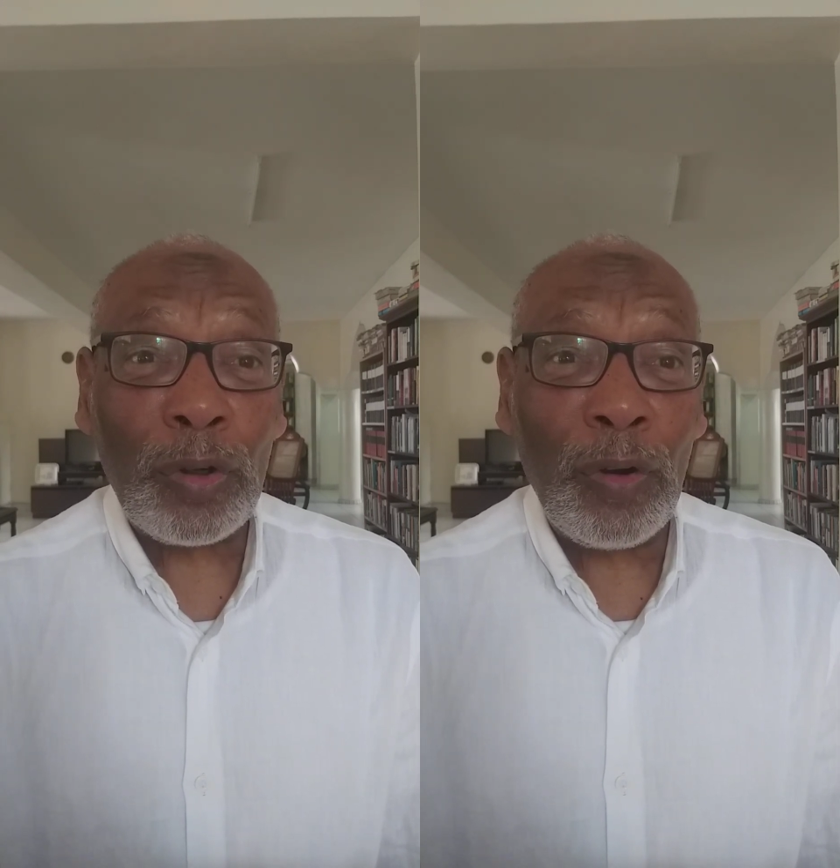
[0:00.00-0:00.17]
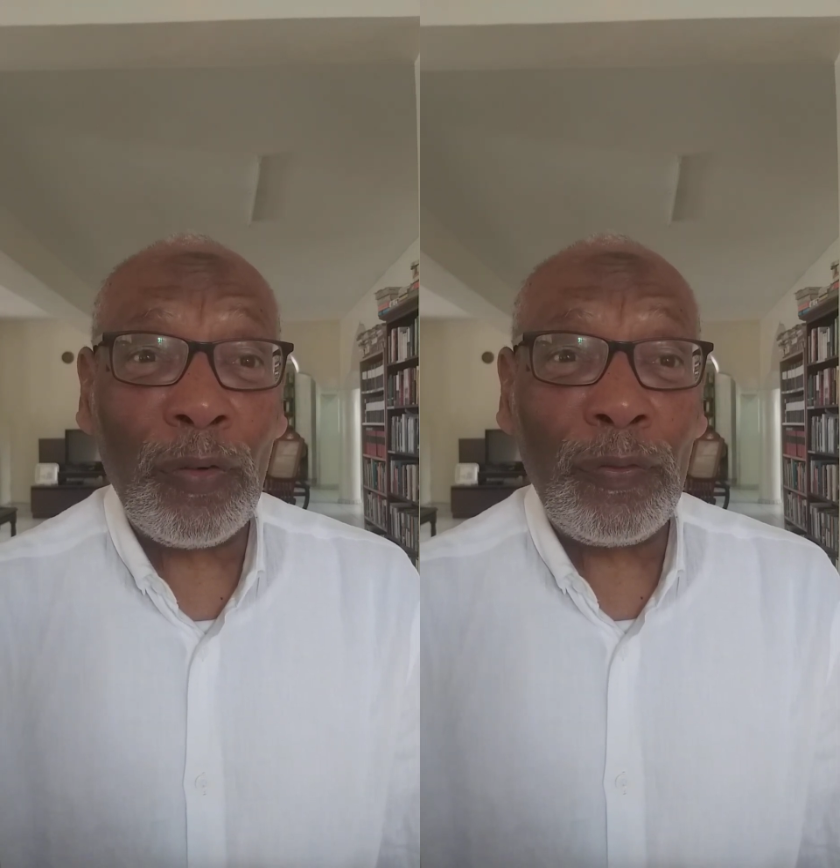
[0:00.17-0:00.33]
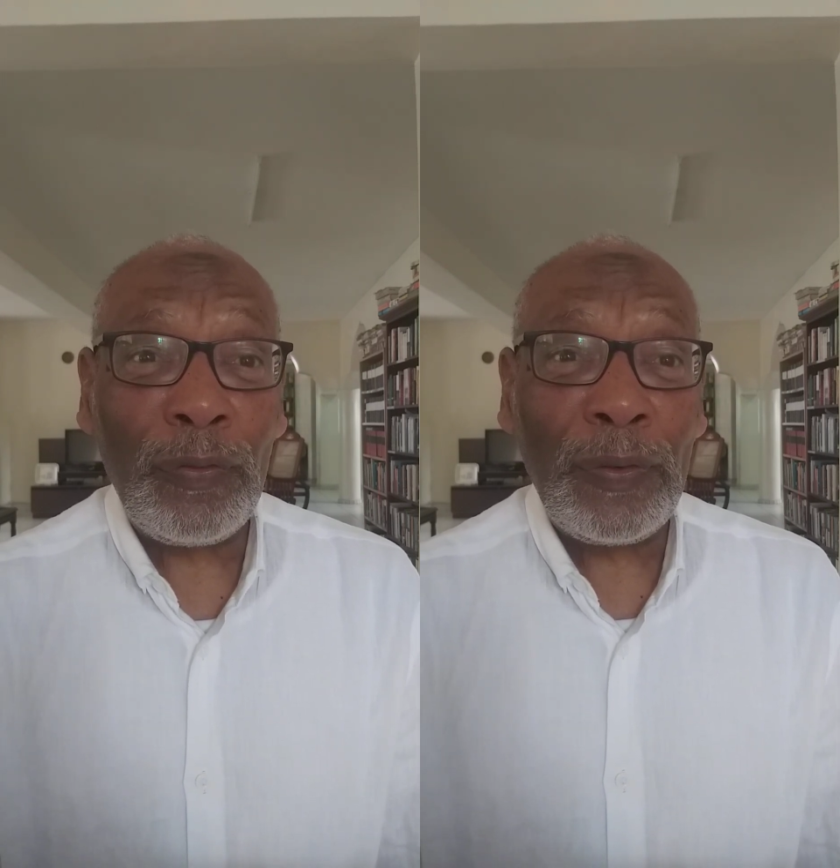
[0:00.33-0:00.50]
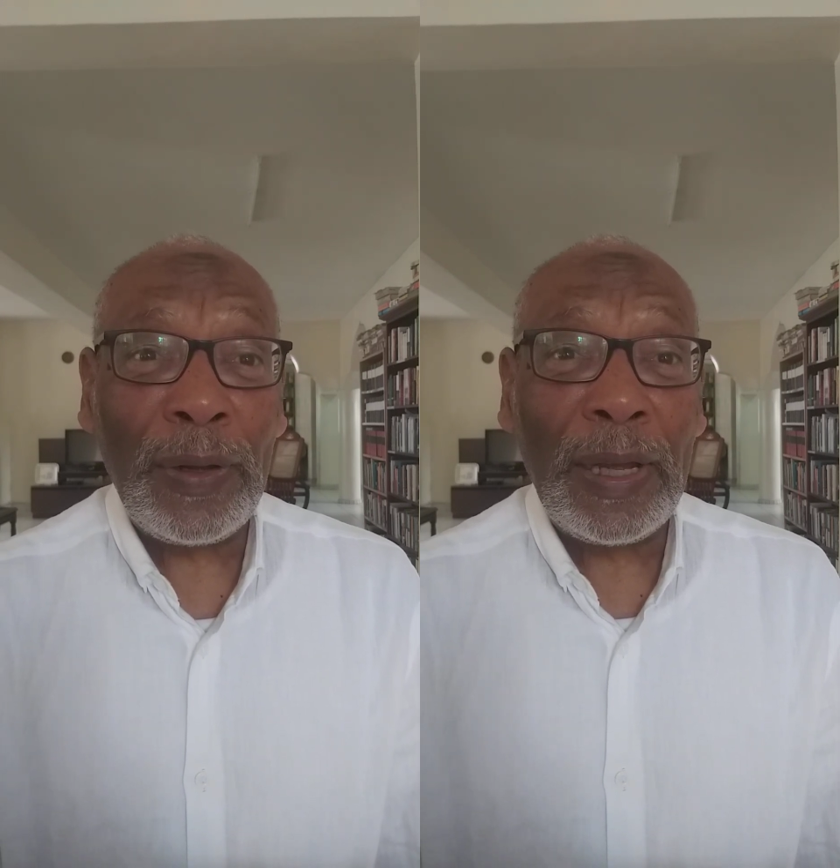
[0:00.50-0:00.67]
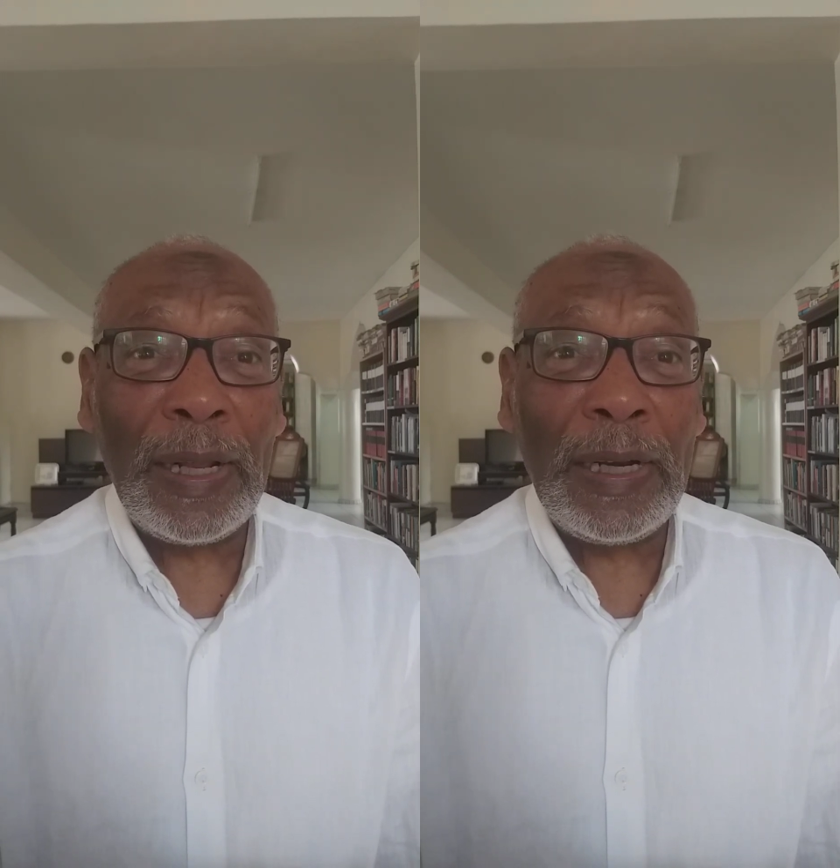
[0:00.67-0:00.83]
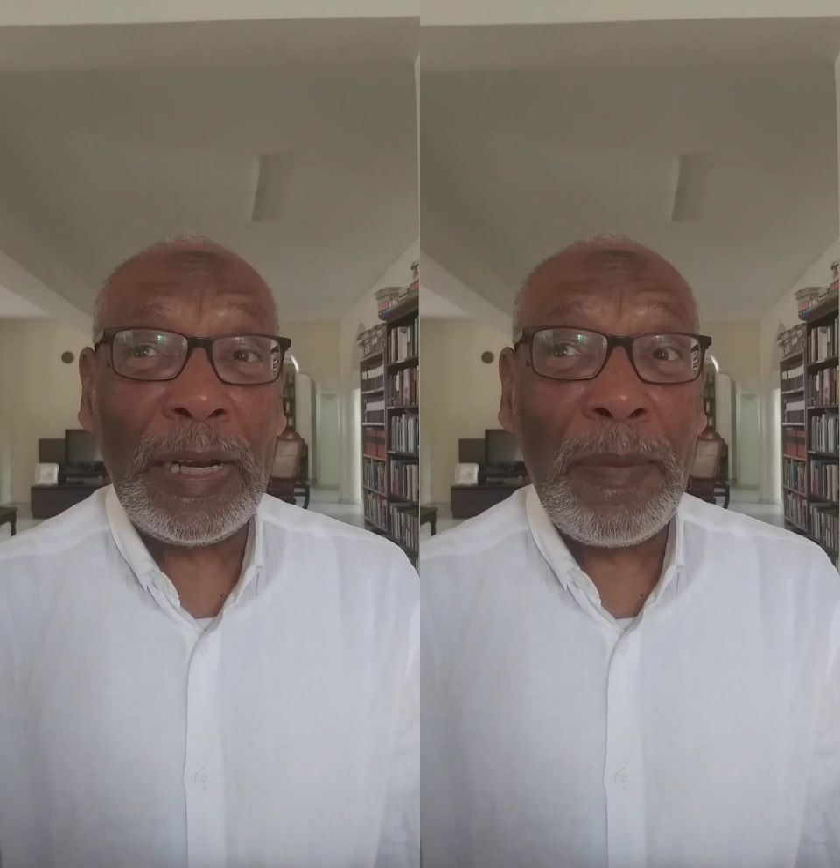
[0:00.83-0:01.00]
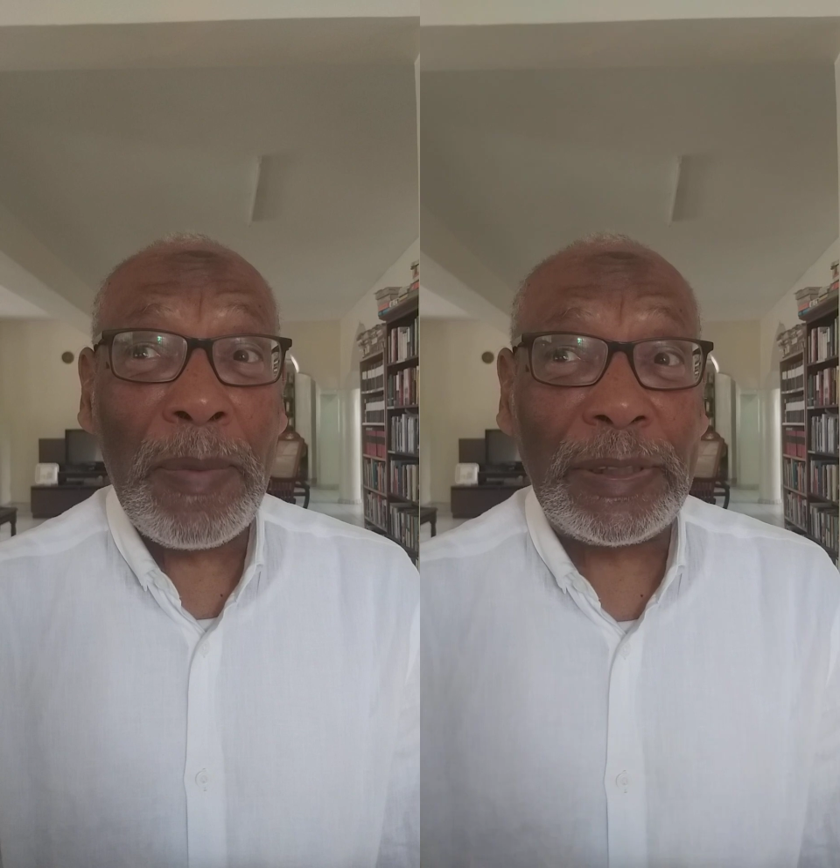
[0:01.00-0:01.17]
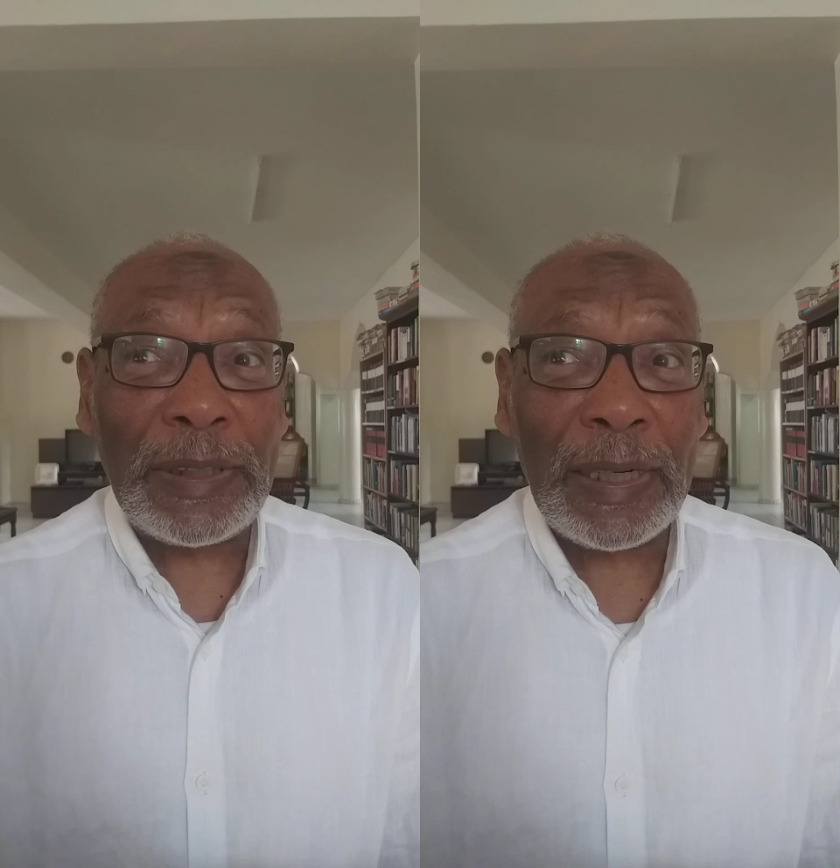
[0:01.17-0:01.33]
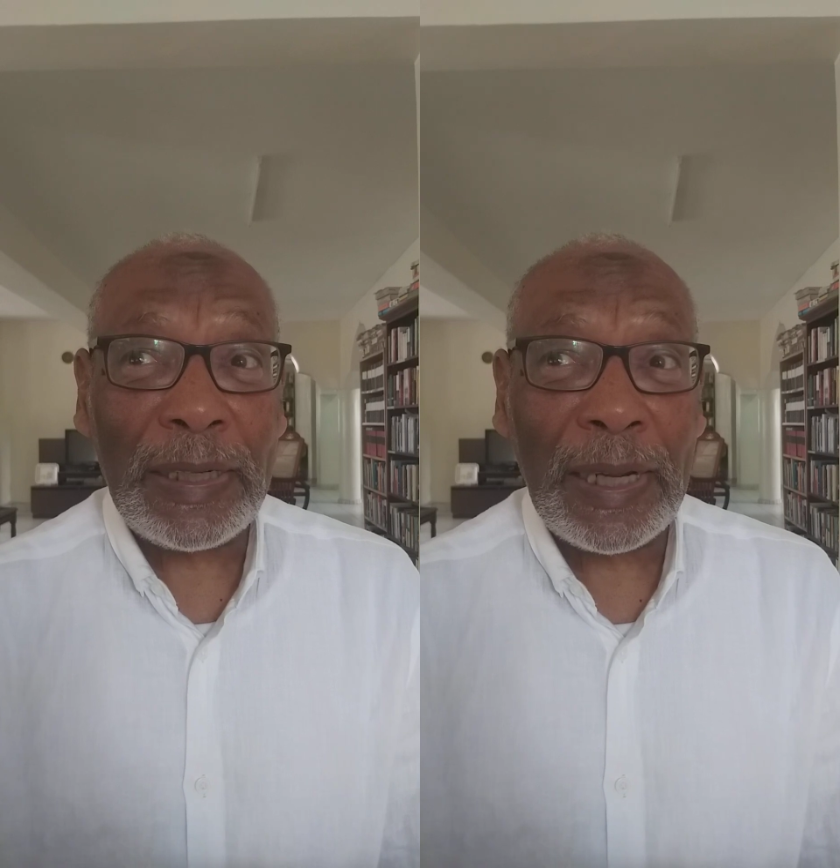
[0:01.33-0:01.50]
of
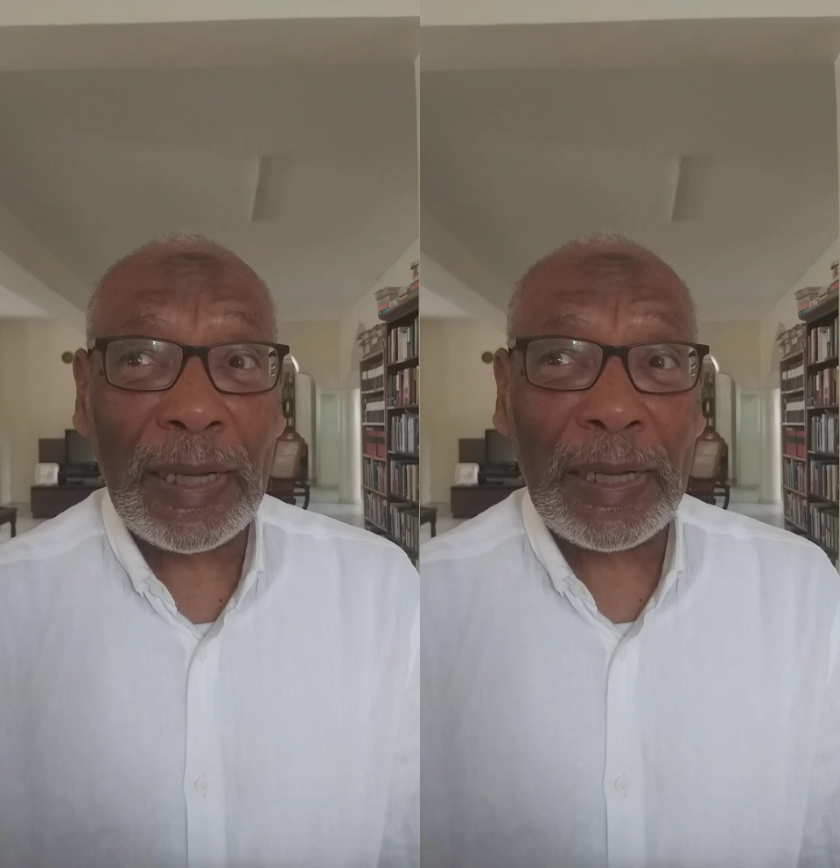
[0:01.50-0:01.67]
limited